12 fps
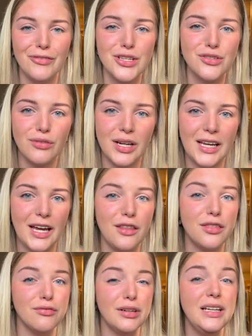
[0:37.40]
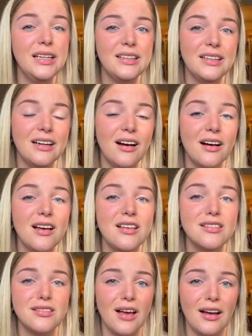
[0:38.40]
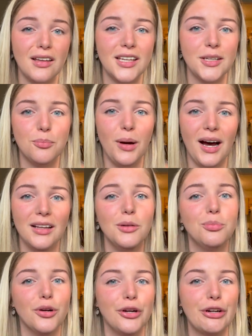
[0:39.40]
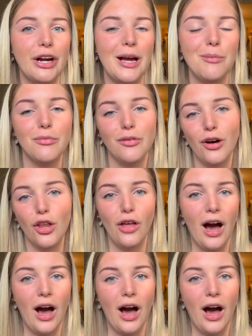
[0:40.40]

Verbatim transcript: is running a three year cycling pilot program on the